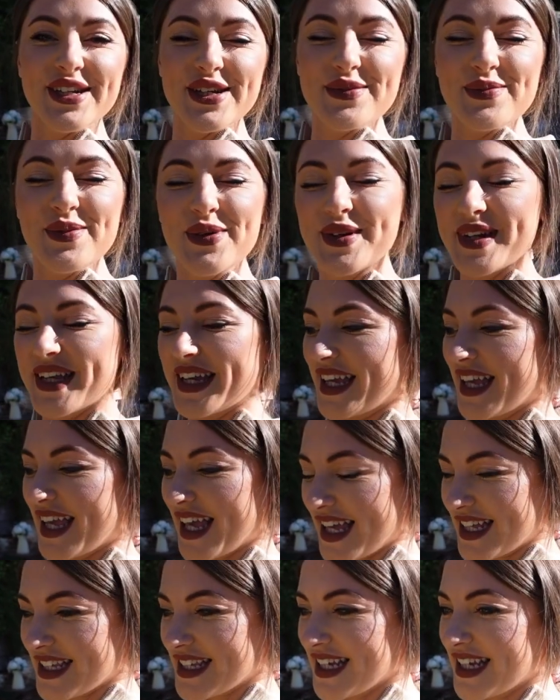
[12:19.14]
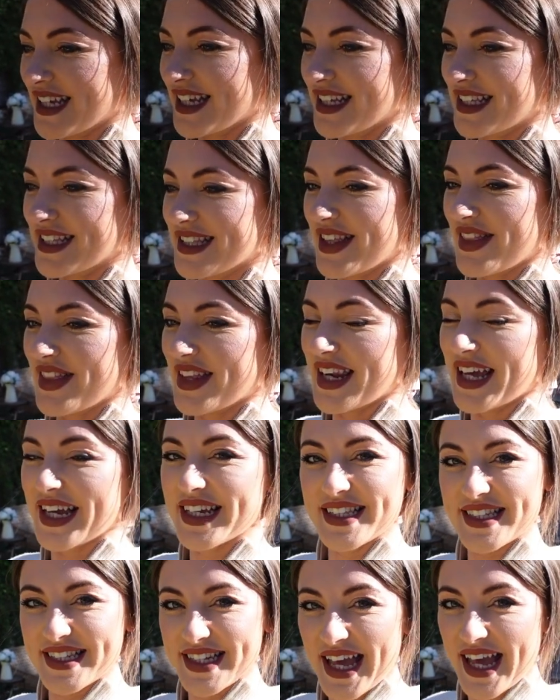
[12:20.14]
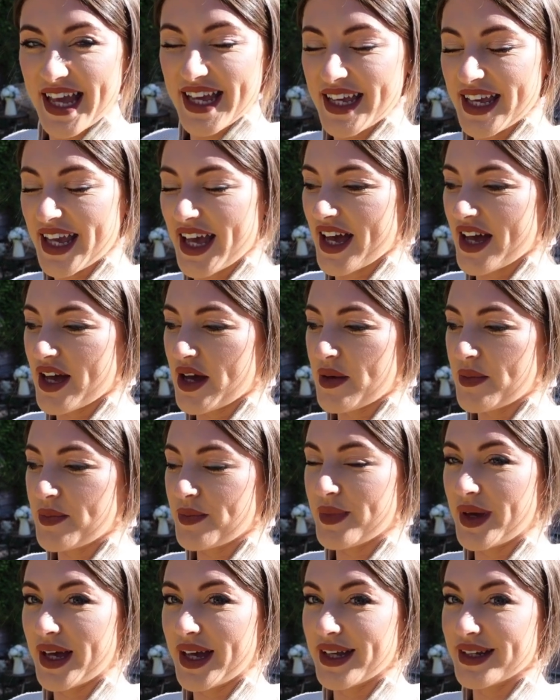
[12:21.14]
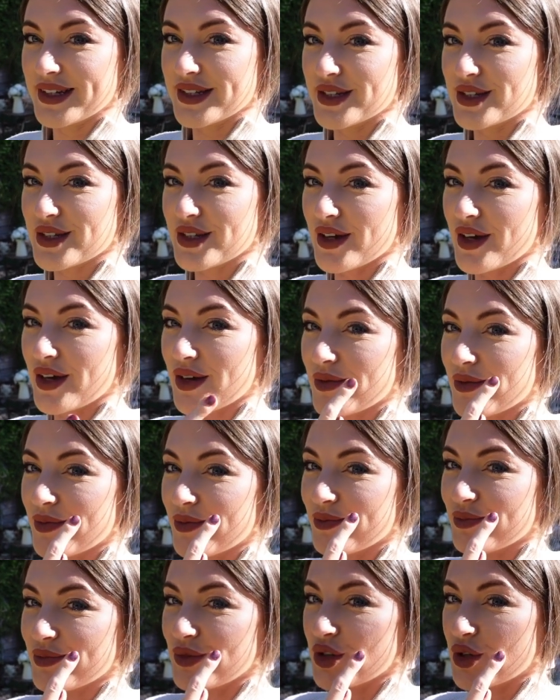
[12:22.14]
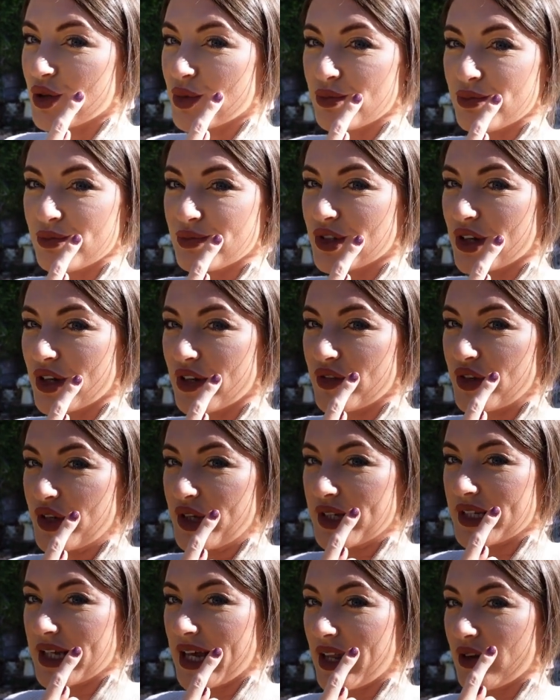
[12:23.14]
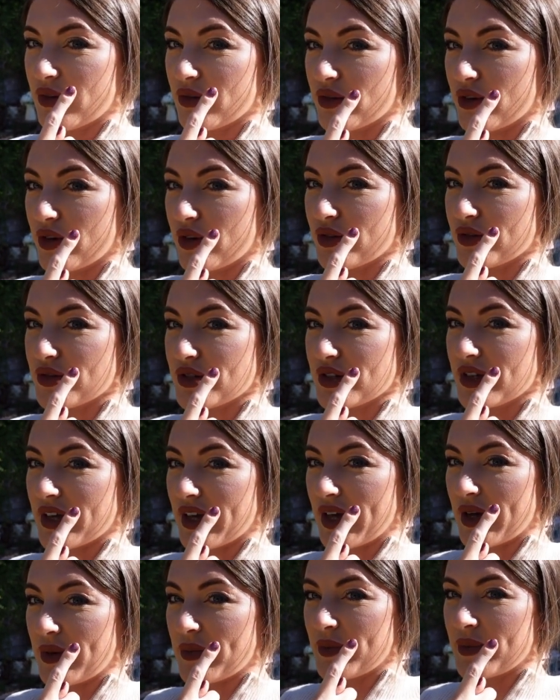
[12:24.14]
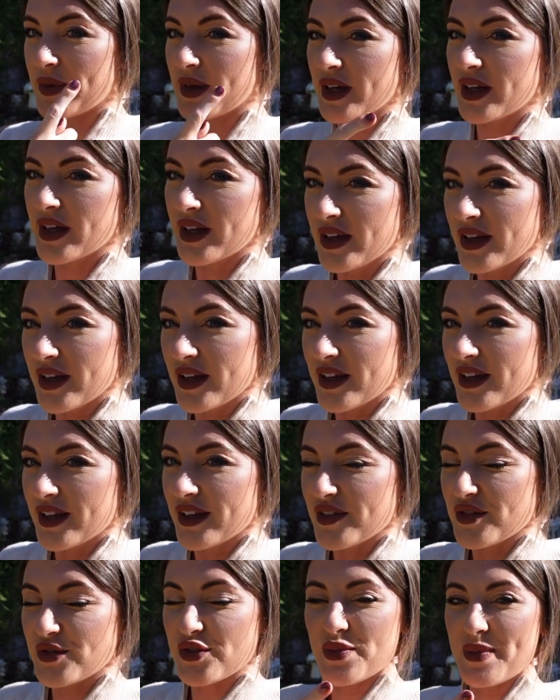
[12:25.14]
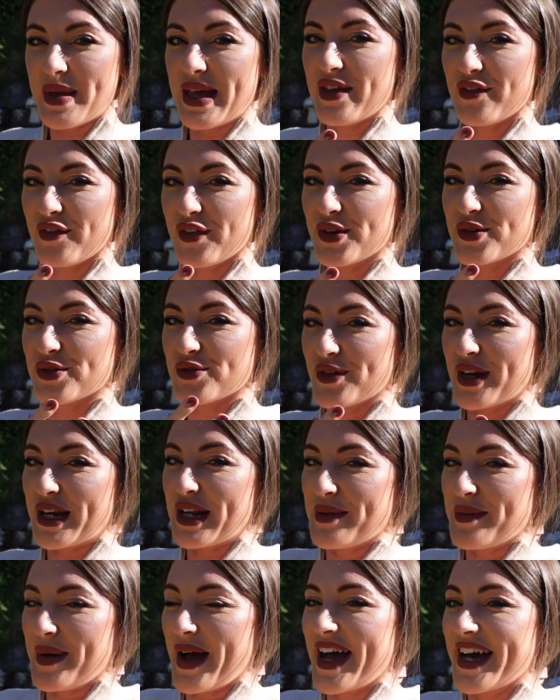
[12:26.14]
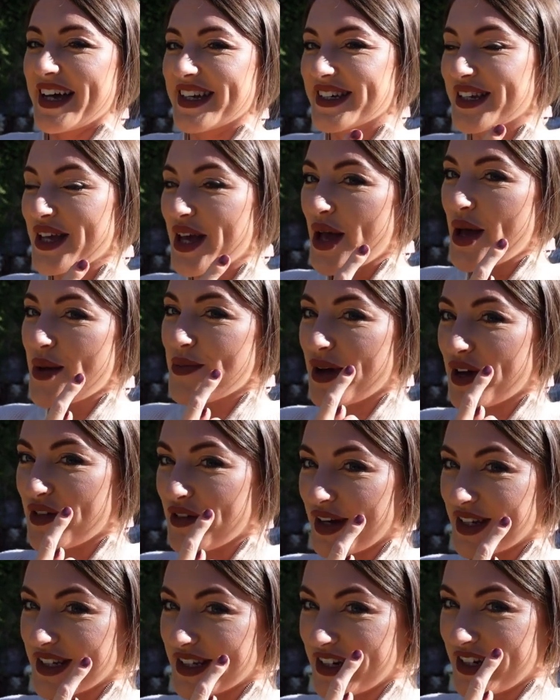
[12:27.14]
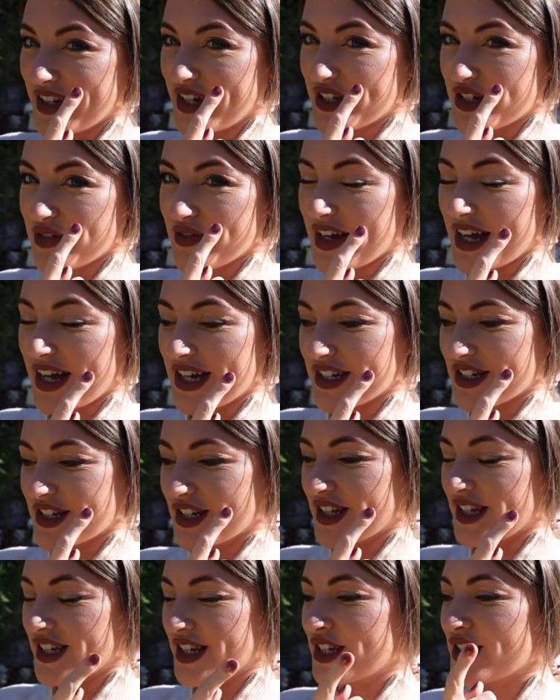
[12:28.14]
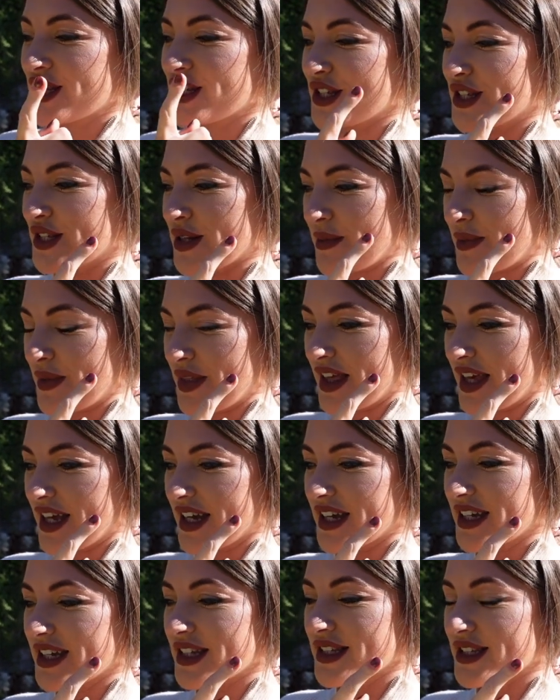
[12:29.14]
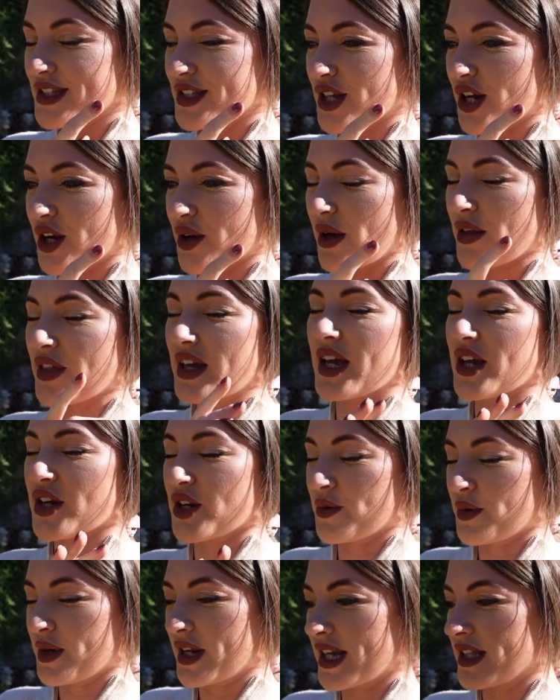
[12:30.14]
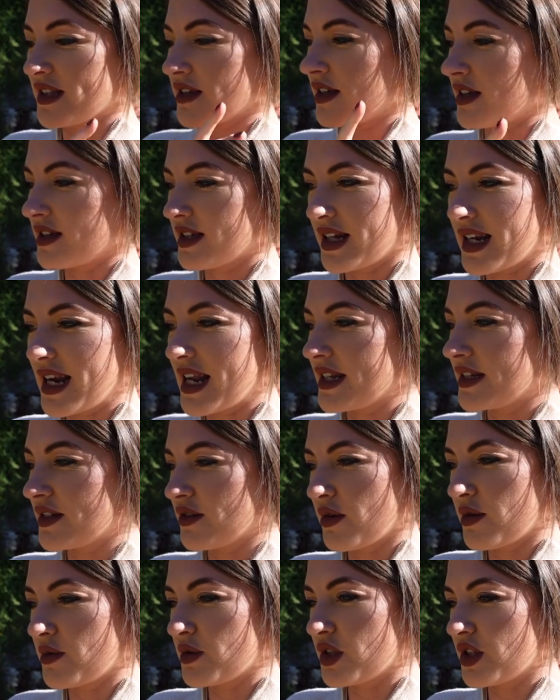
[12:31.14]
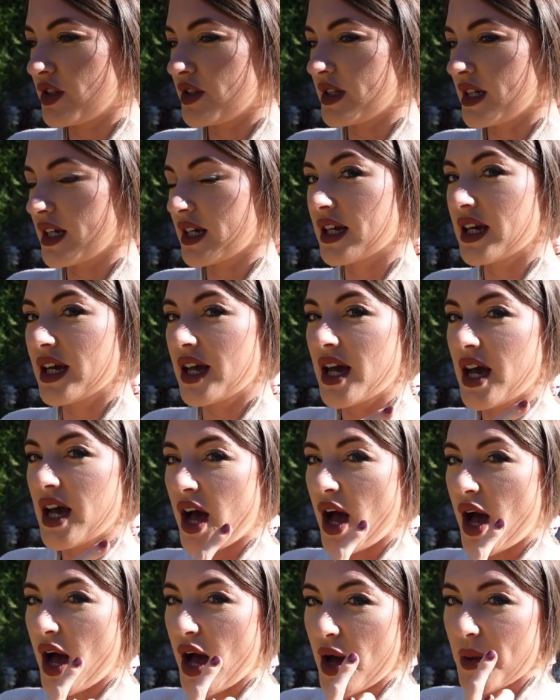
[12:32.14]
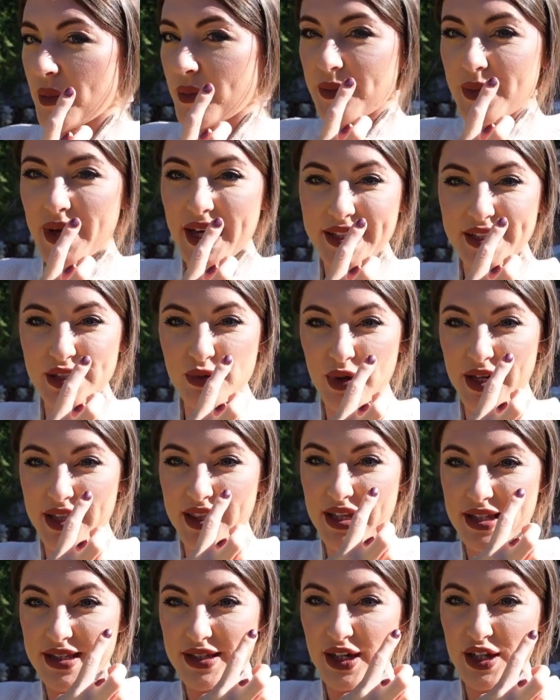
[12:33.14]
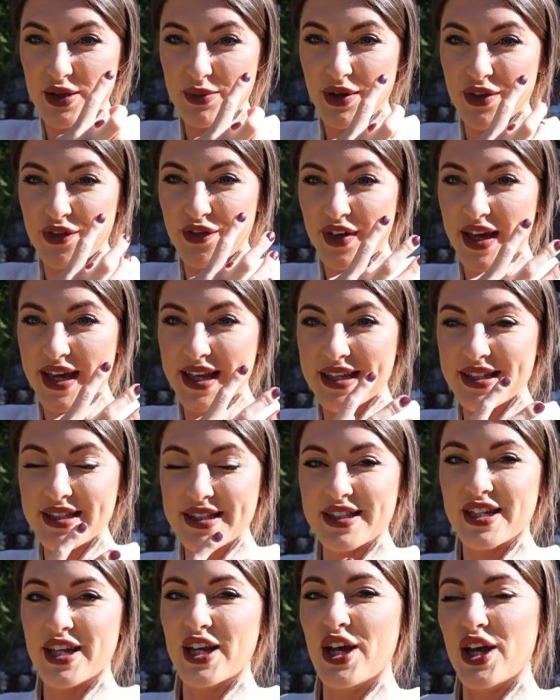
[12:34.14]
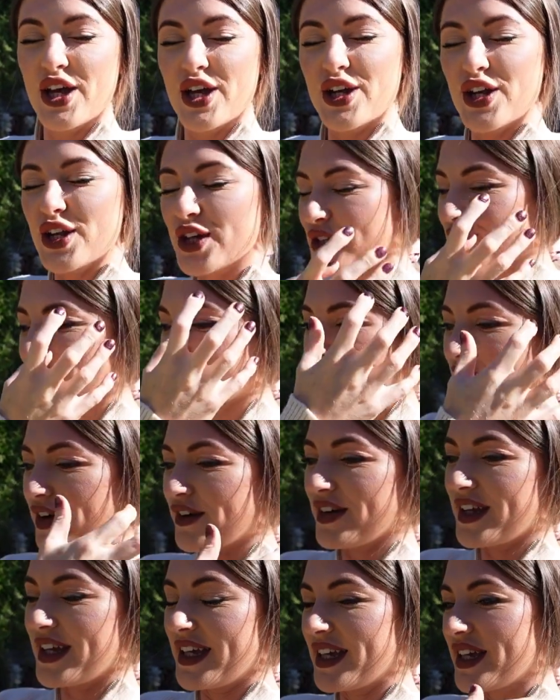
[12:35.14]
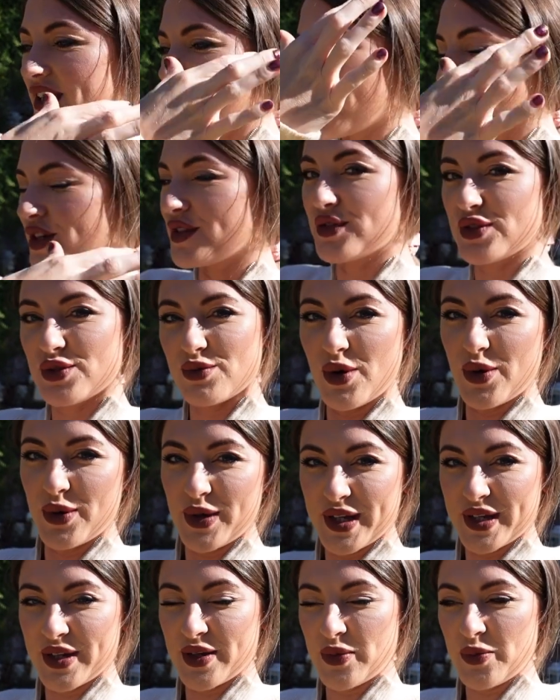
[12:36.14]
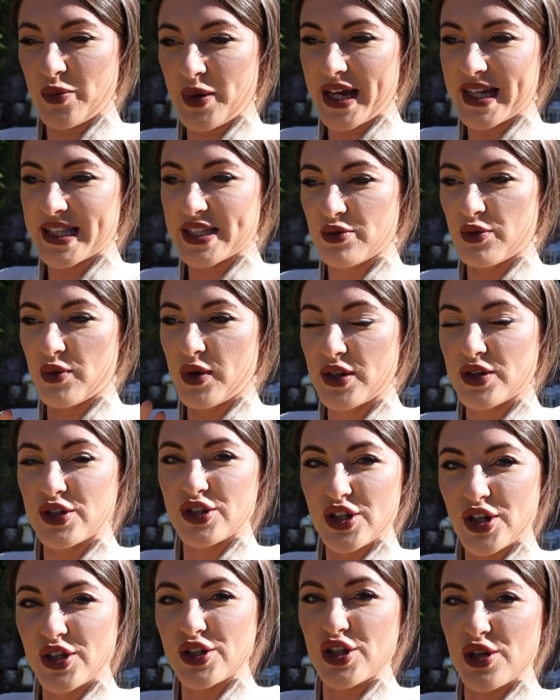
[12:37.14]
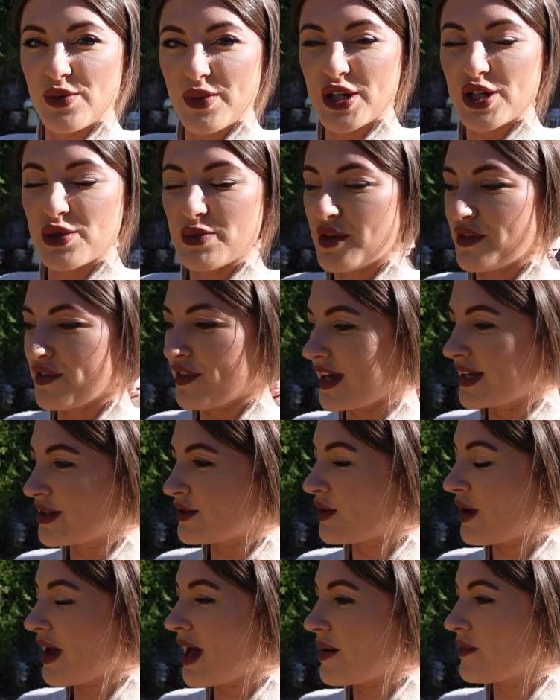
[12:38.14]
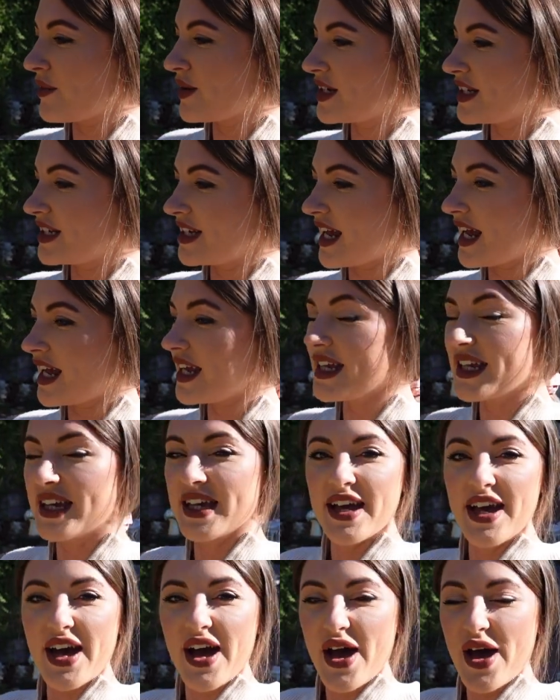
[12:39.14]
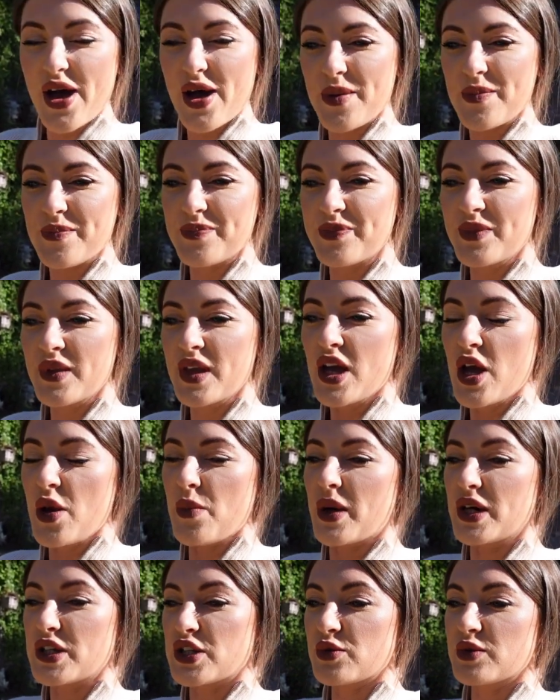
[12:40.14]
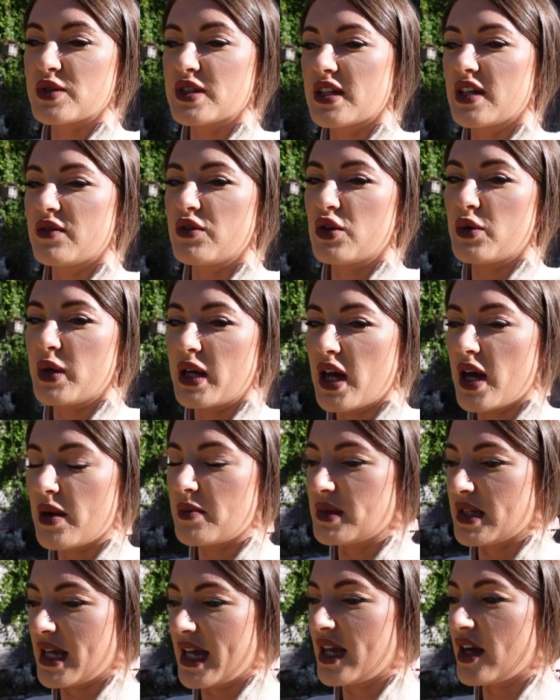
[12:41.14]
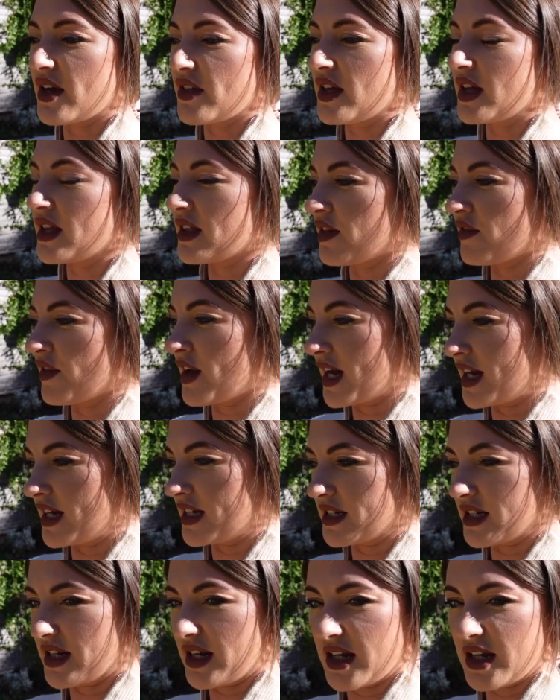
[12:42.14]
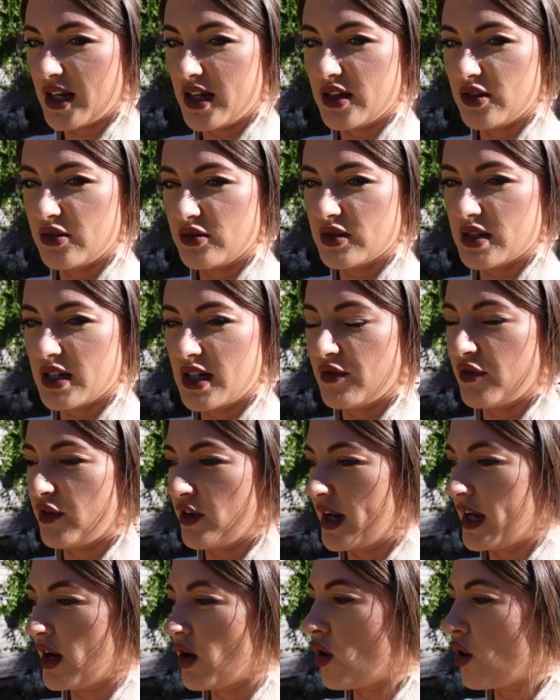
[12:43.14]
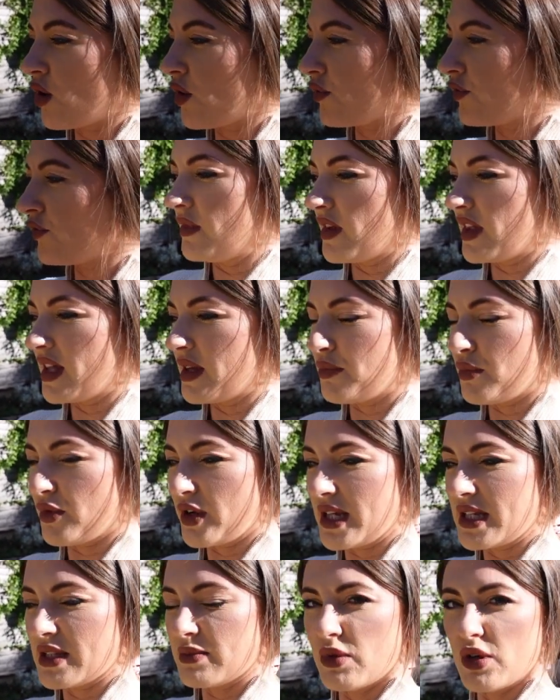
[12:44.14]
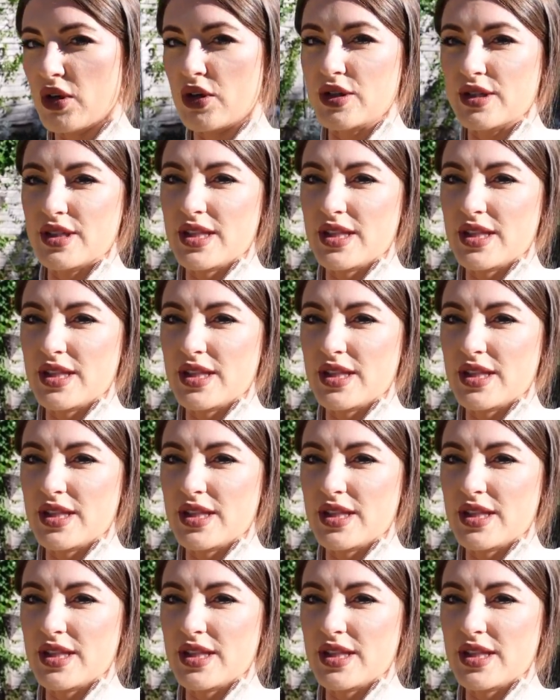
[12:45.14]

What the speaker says: Good morning, it is the next day, and you don't know if you can tell or not, to me it feels really bad, but I've had an allergic reaction to something, so I think I know what it is. I think it's a cleanser I was using, hence why this side of my face looks very kind of swollen and weird. So we won't show too much of my face on camera today, but I just wanted to give you a quick update. I think they've had like a little delivery of, are they breeze blocks?